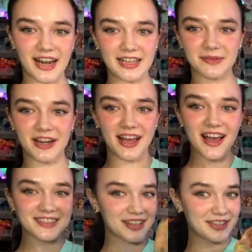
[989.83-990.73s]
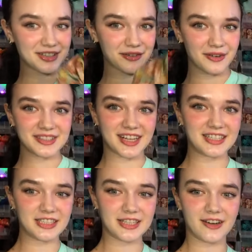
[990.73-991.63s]
I explain it? So the 2-for-1
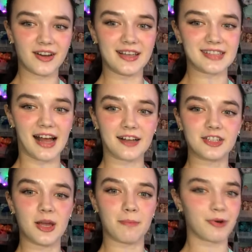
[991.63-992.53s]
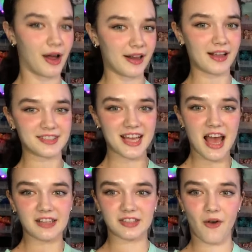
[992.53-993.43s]
scrunchie deal is actually a product.
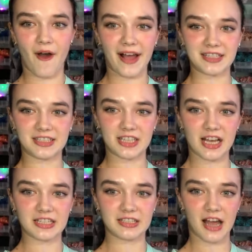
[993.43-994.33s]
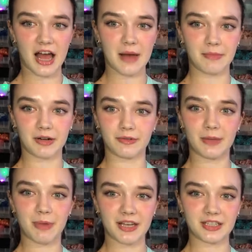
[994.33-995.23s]
So I just
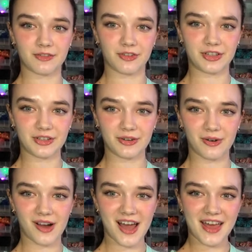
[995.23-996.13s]
repinned it for you.